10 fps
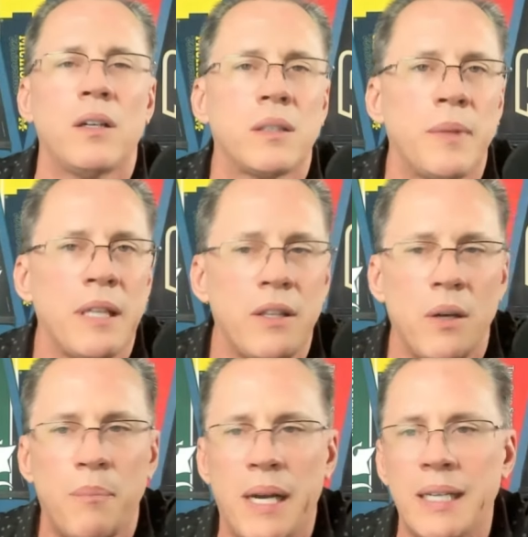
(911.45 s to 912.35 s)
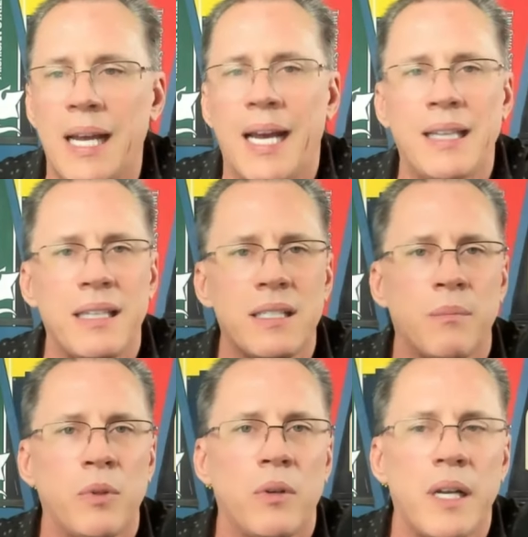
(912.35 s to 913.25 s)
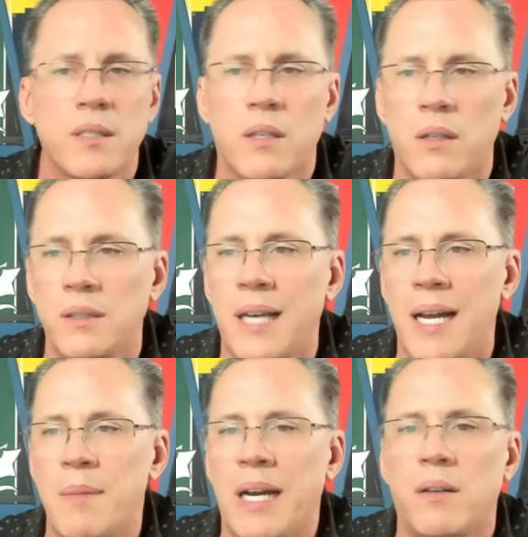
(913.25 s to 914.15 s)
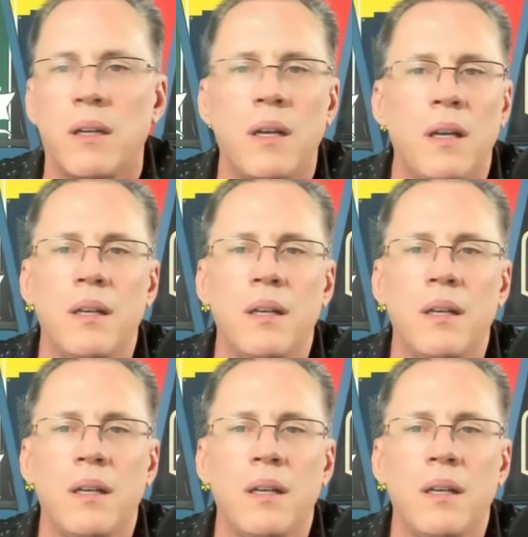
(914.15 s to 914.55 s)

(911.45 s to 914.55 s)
Ultimately, they're up by 9. Lisa Bluter has to call timeout.